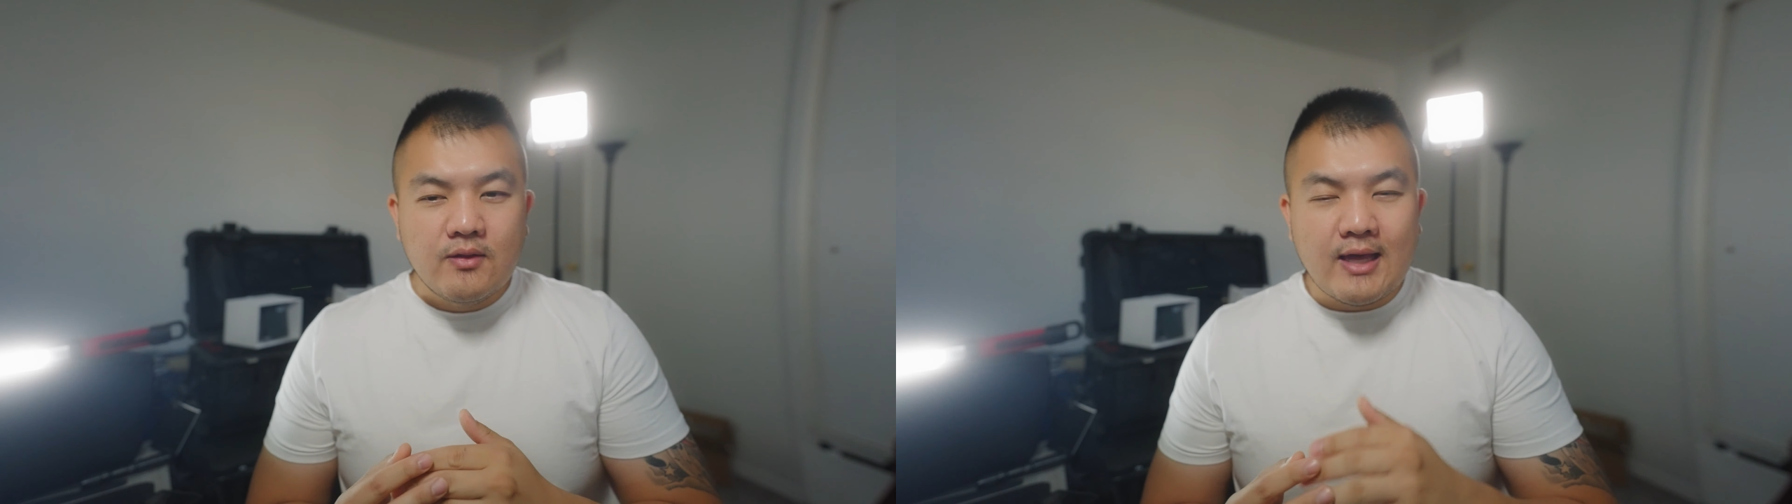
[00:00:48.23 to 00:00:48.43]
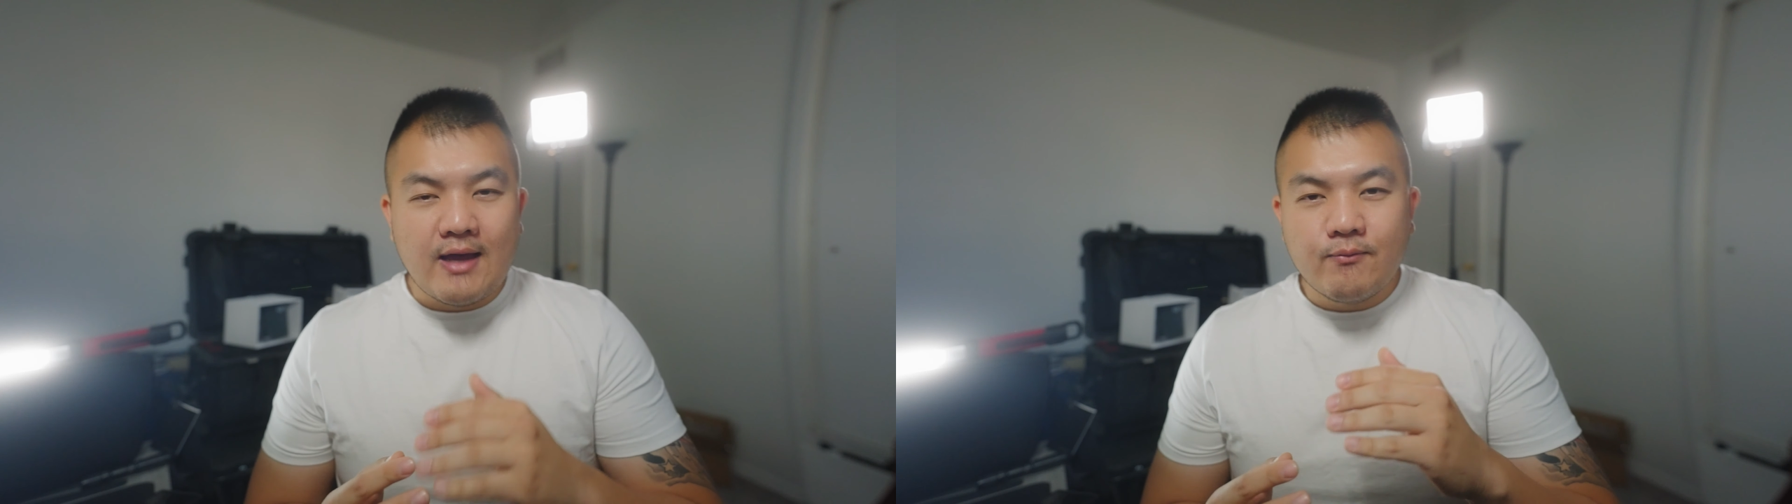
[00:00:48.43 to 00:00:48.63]

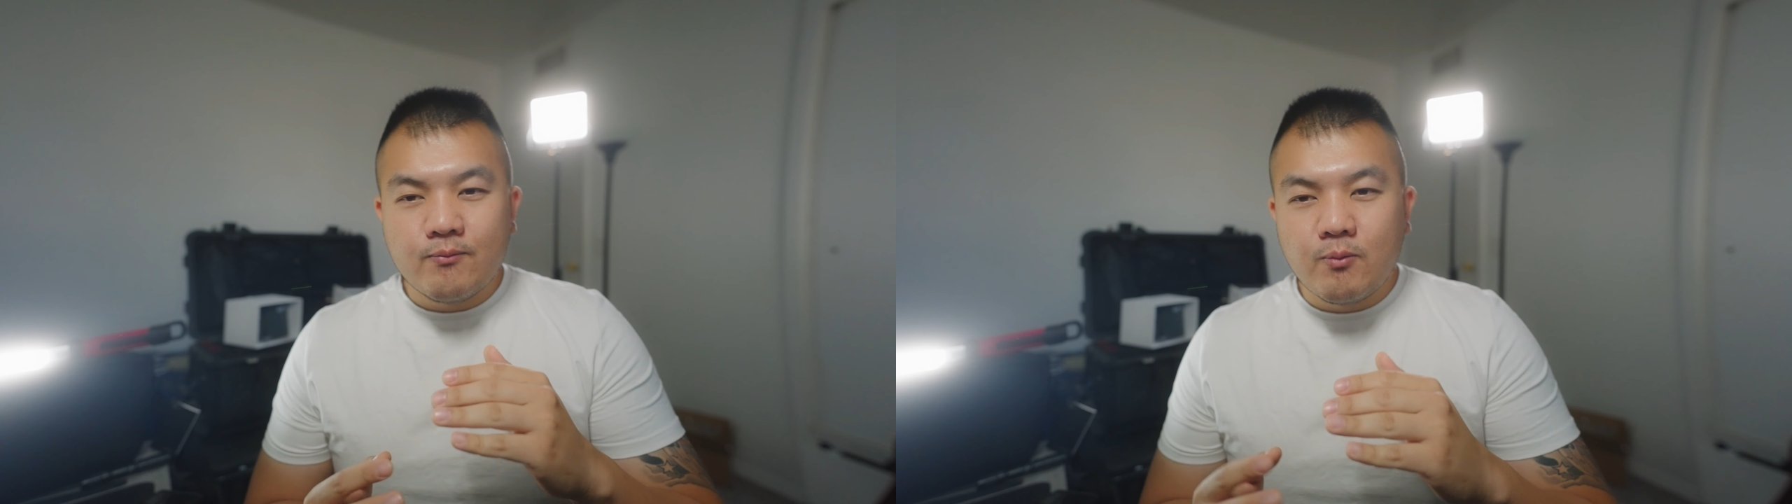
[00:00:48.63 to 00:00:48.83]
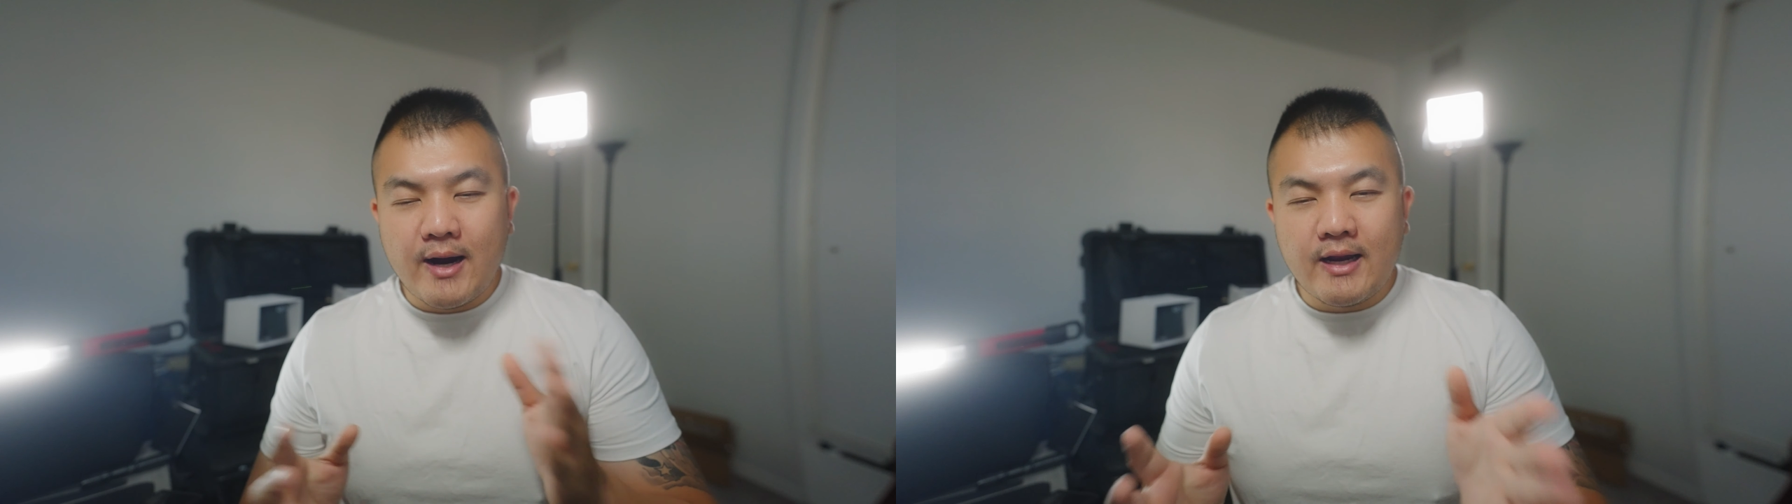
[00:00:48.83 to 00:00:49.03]

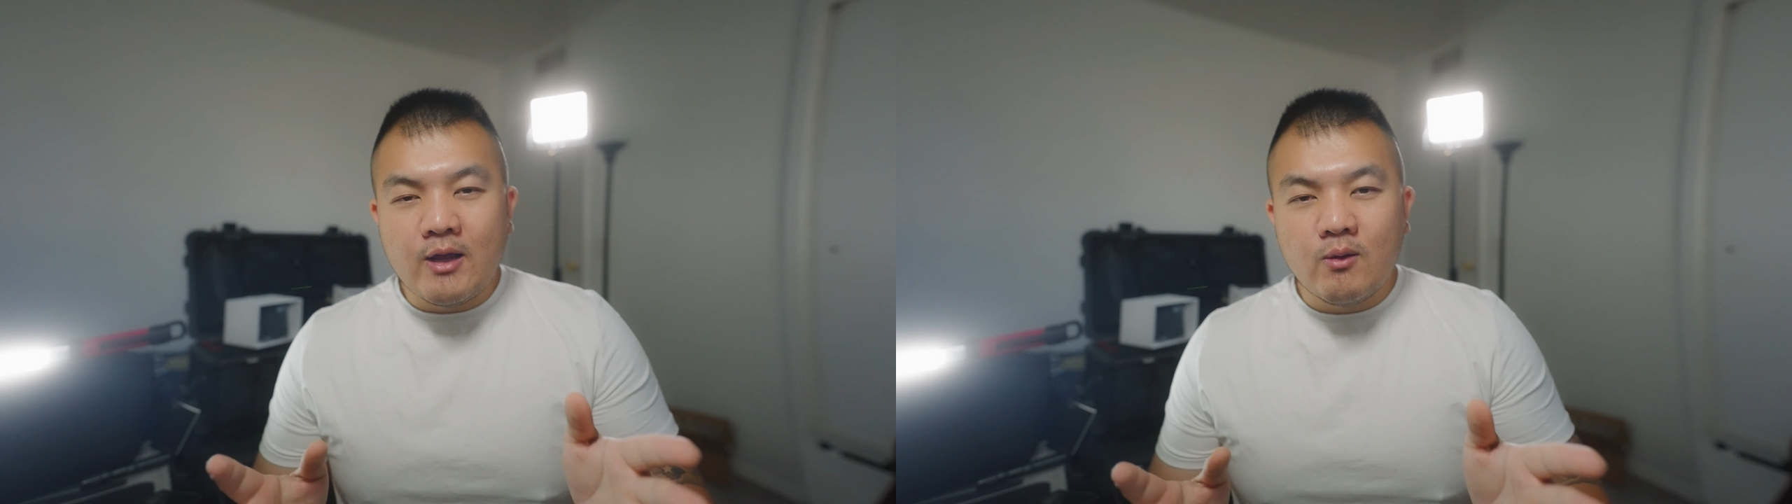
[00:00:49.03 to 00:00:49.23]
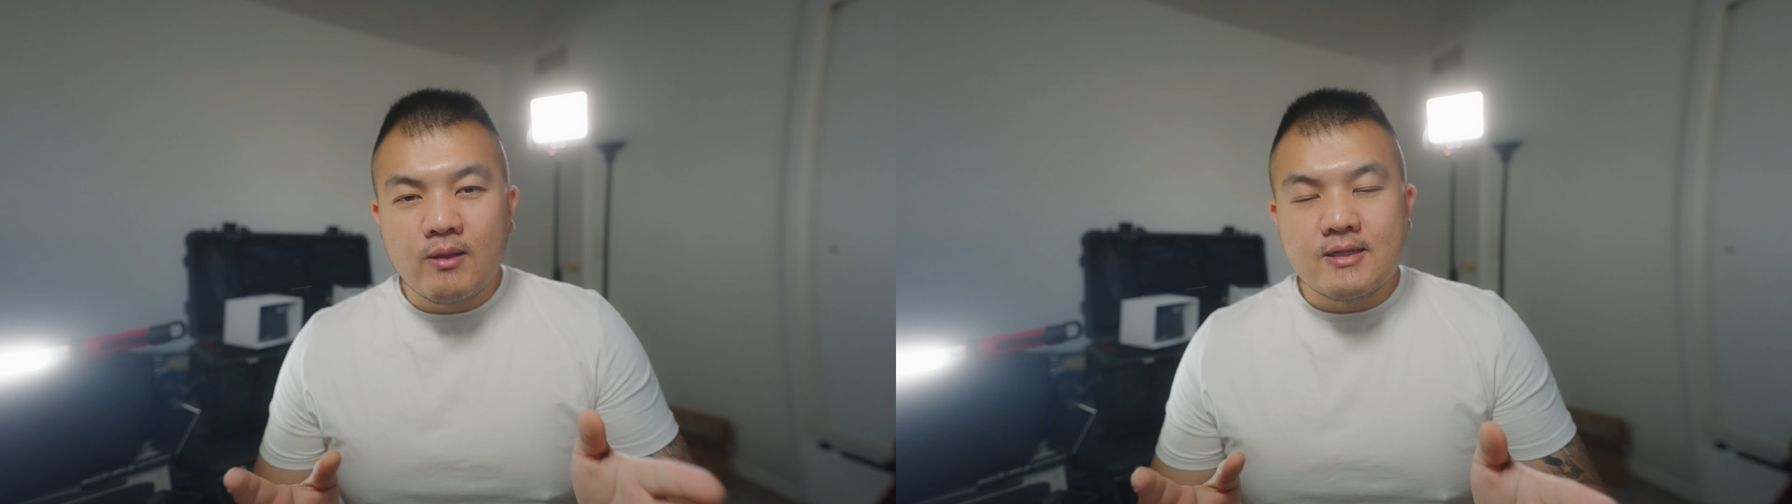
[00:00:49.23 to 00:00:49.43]
that wide
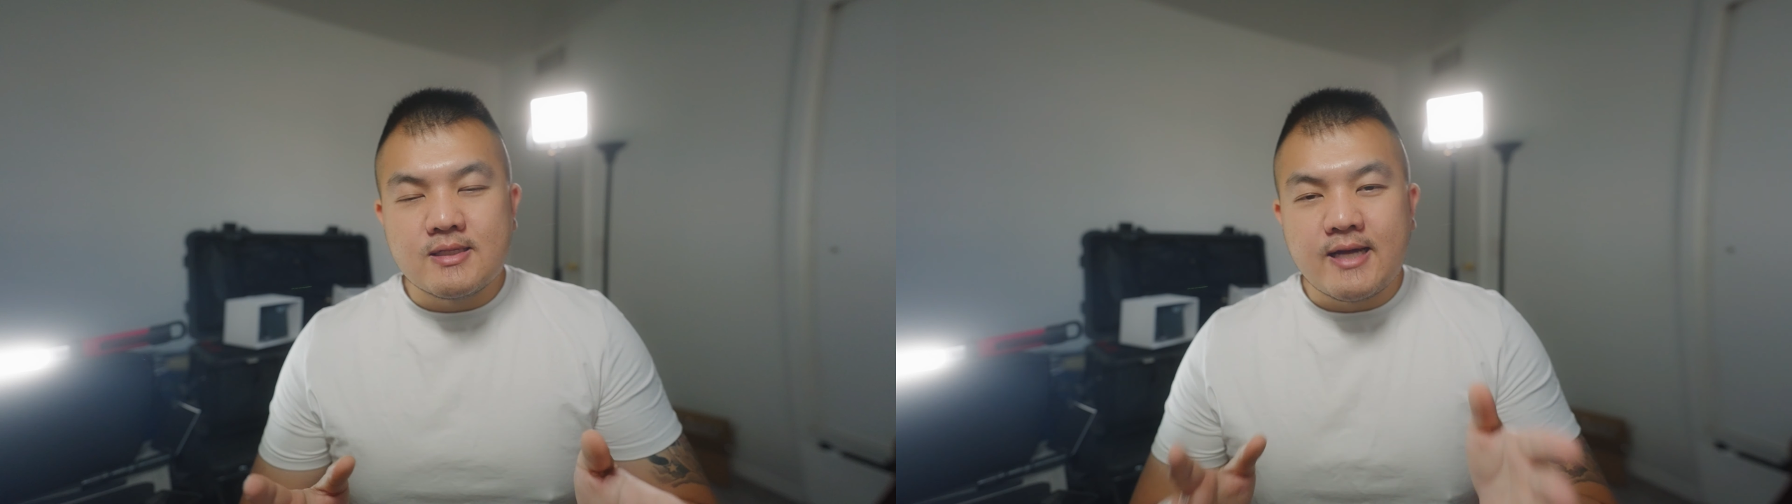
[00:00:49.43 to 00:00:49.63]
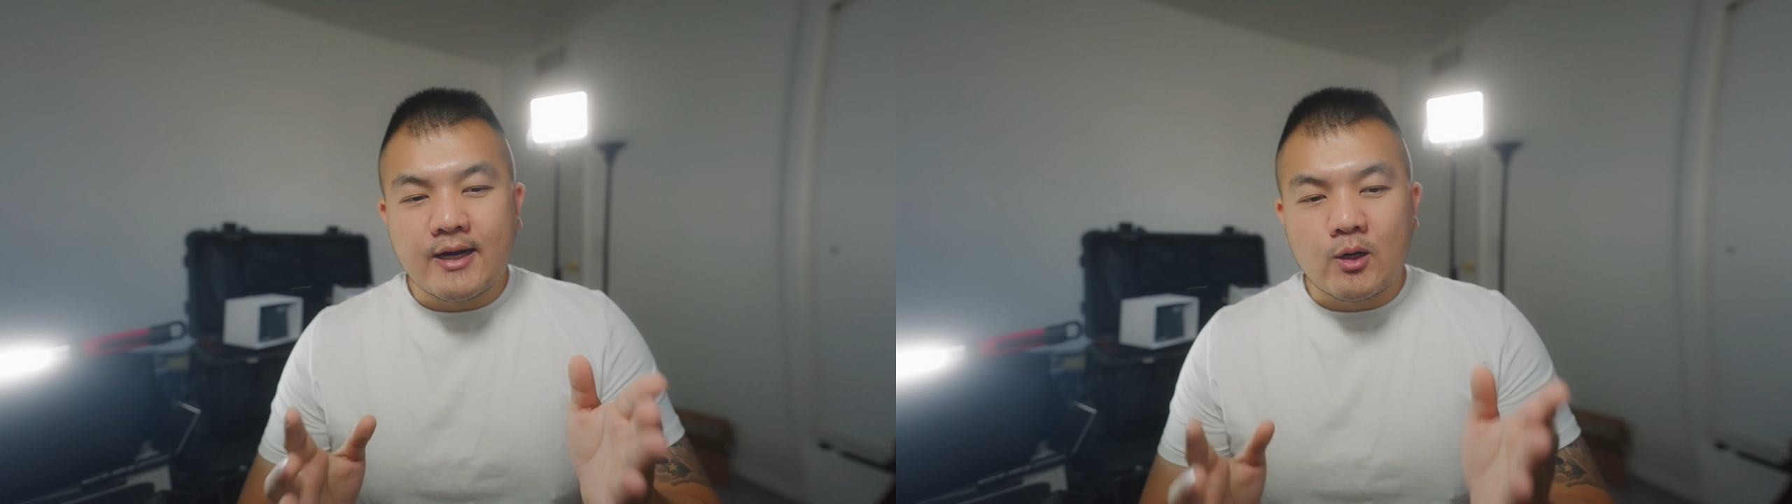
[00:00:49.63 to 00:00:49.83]
angle lens is not